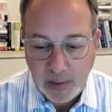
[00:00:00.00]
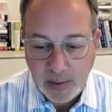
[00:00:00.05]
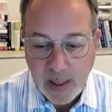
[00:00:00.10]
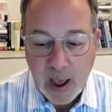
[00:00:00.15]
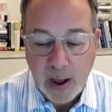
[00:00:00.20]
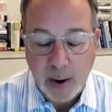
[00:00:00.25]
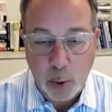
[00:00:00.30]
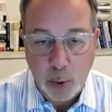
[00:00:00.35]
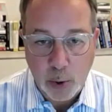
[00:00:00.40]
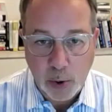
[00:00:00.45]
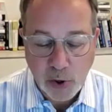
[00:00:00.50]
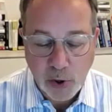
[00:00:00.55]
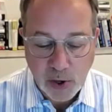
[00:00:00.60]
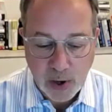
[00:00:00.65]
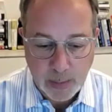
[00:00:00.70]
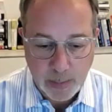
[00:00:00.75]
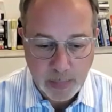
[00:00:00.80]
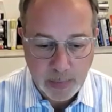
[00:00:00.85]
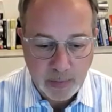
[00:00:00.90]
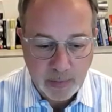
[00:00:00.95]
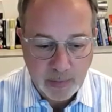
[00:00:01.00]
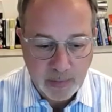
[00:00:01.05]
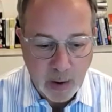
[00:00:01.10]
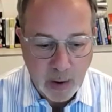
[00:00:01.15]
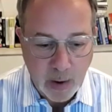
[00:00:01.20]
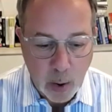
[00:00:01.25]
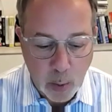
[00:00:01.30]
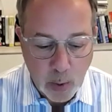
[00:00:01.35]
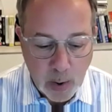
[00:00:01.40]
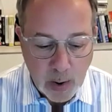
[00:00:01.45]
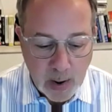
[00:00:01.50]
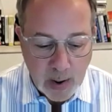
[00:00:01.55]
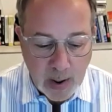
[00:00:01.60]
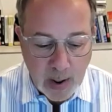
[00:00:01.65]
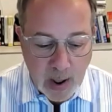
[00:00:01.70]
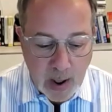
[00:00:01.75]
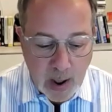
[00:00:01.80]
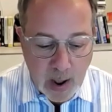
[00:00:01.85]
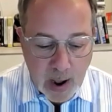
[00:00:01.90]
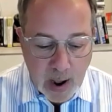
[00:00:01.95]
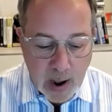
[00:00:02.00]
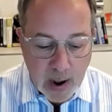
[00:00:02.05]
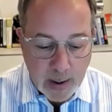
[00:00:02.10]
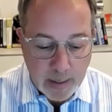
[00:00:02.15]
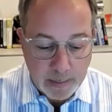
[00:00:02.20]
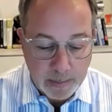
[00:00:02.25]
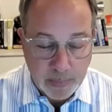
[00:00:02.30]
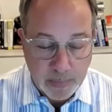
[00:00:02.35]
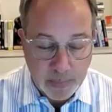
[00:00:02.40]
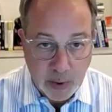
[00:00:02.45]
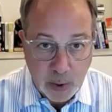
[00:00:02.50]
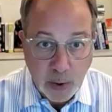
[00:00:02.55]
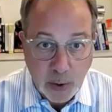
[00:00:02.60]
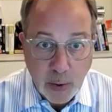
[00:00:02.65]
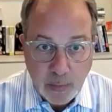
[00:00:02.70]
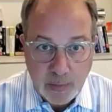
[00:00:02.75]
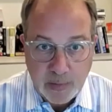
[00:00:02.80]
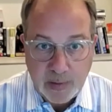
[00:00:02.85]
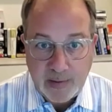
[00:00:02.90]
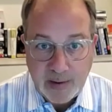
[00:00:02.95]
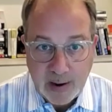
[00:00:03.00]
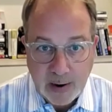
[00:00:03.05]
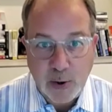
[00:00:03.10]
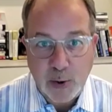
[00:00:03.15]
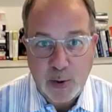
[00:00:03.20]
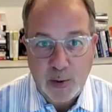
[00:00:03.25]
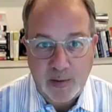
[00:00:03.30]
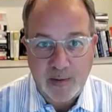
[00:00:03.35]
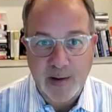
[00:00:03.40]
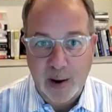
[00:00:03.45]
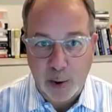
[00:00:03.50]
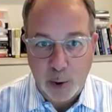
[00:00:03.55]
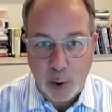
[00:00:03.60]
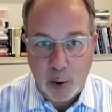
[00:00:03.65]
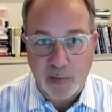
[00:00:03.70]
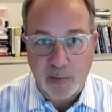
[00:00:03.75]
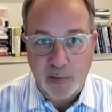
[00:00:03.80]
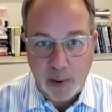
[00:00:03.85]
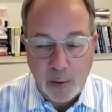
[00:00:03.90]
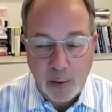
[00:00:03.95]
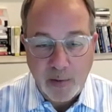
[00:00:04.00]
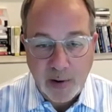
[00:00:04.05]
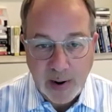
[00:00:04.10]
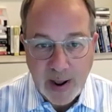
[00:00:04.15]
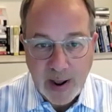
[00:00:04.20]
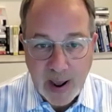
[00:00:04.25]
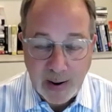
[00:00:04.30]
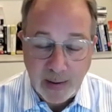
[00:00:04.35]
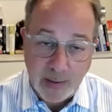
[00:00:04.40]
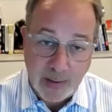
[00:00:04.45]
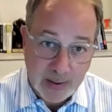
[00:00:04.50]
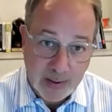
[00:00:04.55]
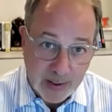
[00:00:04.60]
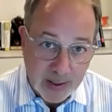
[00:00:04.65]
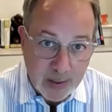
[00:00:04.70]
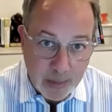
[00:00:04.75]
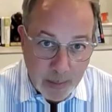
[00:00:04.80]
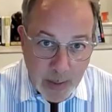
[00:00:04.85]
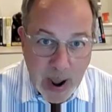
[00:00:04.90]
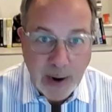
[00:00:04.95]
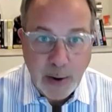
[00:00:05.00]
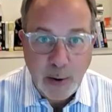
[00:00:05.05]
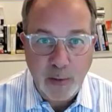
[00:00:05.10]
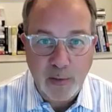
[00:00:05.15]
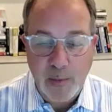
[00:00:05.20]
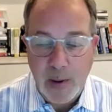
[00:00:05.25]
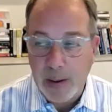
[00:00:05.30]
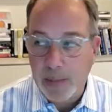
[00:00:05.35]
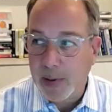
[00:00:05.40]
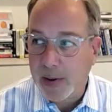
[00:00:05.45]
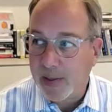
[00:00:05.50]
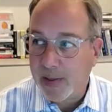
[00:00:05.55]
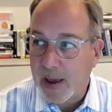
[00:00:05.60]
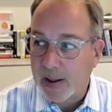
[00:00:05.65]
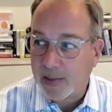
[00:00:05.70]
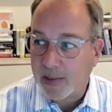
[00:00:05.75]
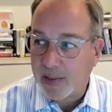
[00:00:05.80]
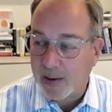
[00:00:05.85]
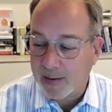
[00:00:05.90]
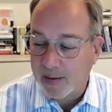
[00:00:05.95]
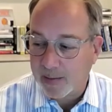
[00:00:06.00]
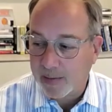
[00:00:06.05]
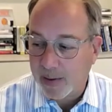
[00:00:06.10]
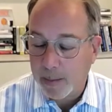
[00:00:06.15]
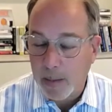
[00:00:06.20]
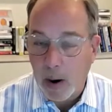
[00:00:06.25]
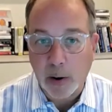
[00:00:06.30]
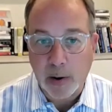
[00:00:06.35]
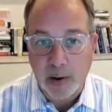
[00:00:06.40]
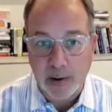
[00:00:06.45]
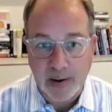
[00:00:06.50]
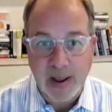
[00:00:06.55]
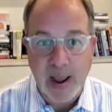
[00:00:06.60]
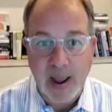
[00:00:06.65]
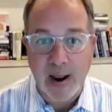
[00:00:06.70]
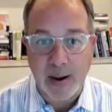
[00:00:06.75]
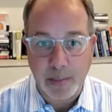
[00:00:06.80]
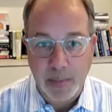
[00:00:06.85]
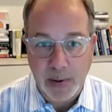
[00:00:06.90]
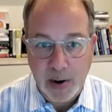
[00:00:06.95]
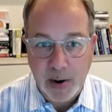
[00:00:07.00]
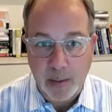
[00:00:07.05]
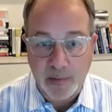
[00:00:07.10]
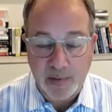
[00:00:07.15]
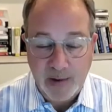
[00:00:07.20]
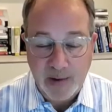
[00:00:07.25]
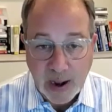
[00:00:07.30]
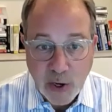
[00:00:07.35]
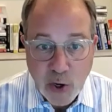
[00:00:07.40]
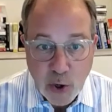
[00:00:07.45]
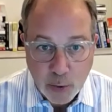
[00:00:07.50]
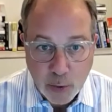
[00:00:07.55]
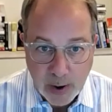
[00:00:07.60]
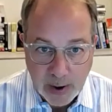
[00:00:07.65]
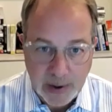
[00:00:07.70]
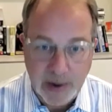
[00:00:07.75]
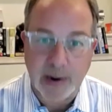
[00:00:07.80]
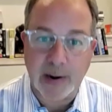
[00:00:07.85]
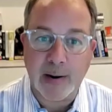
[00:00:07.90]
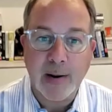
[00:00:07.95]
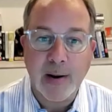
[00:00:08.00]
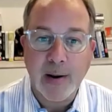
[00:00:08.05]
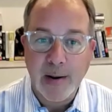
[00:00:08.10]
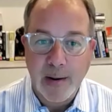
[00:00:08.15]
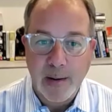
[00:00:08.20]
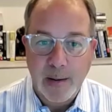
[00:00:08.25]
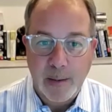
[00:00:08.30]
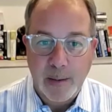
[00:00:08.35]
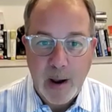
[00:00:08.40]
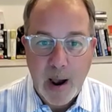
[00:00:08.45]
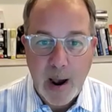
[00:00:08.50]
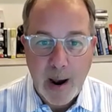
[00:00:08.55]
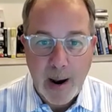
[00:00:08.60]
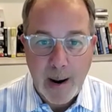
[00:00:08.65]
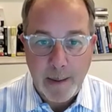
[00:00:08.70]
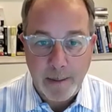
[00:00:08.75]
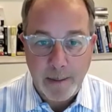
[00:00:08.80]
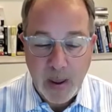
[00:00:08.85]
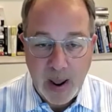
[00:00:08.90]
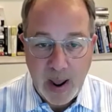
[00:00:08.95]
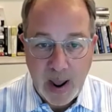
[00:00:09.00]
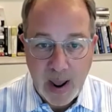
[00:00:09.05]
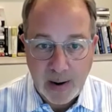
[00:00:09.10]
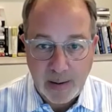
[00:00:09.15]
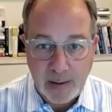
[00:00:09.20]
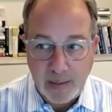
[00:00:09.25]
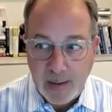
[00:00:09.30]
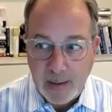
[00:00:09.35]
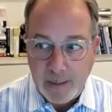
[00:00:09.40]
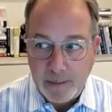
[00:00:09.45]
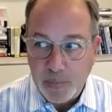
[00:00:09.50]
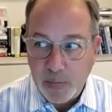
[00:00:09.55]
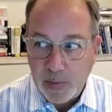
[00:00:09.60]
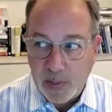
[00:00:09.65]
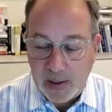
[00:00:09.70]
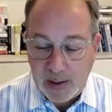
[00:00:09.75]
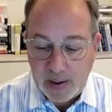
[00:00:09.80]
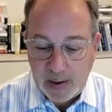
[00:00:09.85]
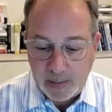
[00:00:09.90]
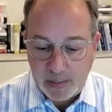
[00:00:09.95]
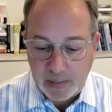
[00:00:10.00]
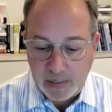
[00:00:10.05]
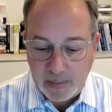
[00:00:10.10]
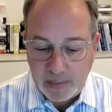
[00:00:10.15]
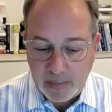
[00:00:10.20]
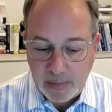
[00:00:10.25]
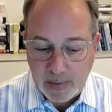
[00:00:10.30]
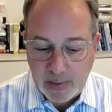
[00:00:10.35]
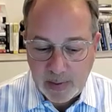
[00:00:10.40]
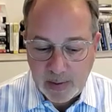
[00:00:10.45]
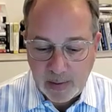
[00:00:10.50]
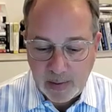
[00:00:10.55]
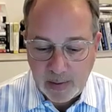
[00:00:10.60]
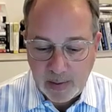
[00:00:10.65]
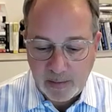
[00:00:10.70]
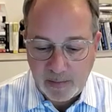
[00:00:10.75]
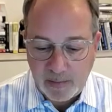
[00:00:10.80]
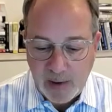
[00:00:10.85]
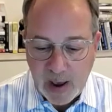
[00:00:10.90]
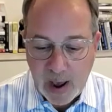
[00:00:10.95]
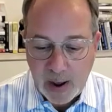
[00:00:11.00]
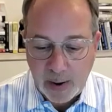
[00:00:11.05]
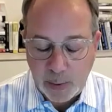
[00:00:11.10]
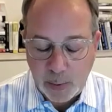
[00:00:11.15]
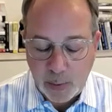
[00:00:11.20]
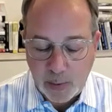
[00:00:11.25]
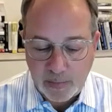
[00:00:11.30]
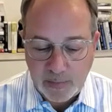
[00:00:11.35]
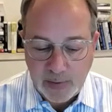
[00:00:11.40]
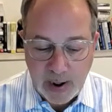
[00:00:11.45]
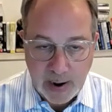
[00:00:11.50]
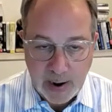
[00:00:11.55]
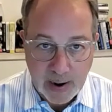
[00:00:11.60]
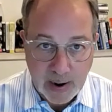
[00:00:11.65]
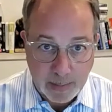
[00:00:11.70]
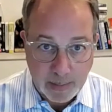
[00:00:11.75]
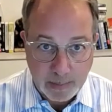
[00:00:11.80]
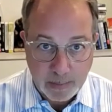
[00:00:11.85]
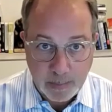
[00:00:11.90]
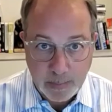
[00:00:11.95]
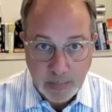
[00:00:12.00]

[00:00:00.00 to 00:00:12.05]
ownership. So The good news is that you can sell it over and over again. The bad news may be that the market can become saturated, and the value of data.